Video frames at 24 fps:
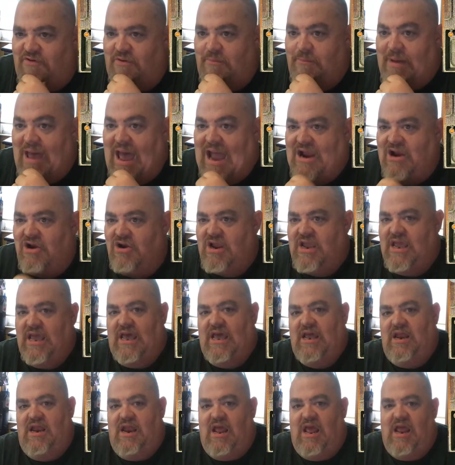
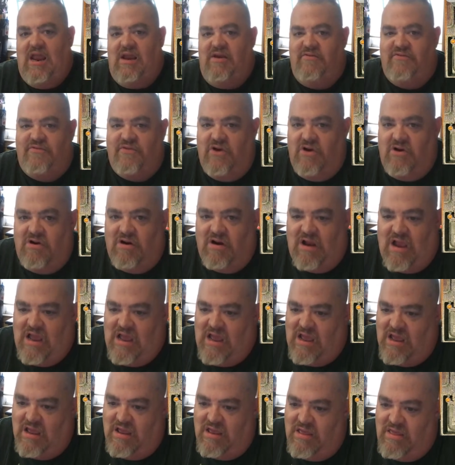Backerkit, and for
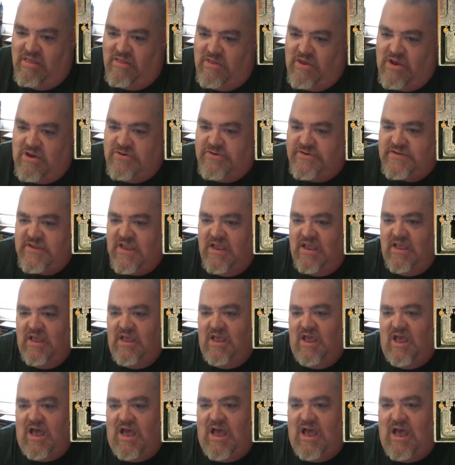those.
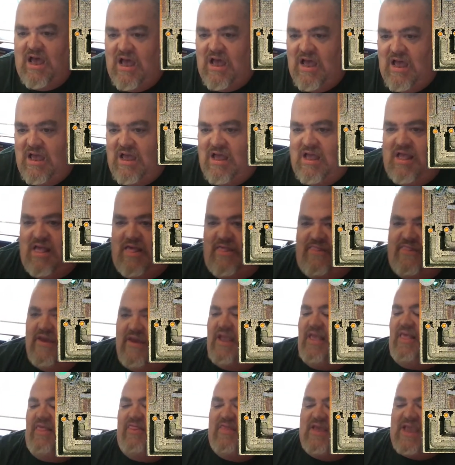
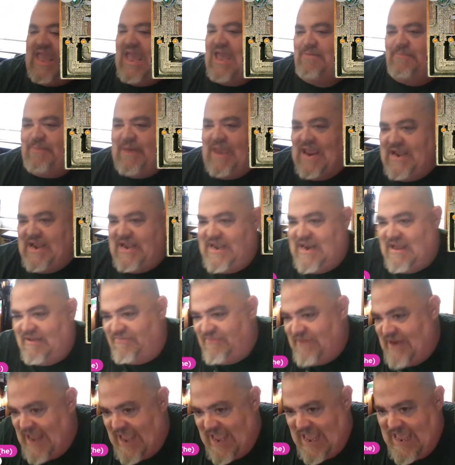The campaign
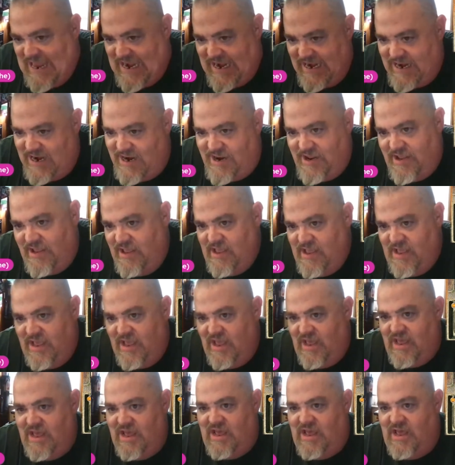doesn't end
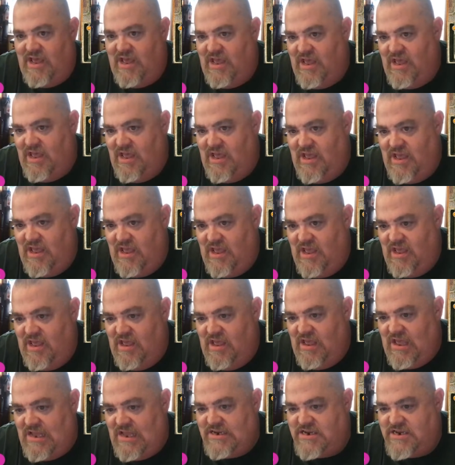
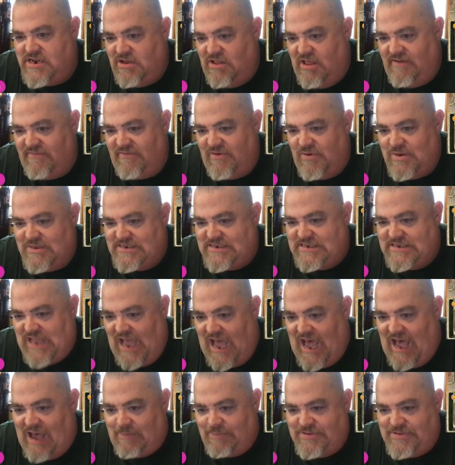until everyone
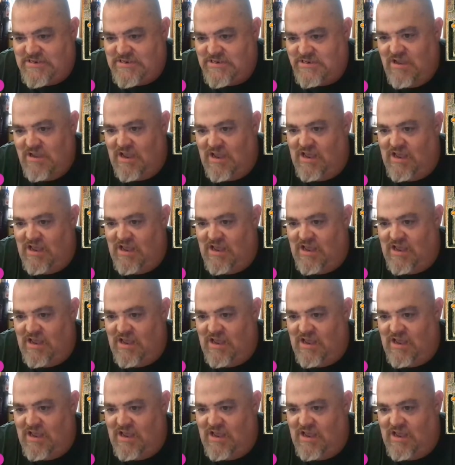stops.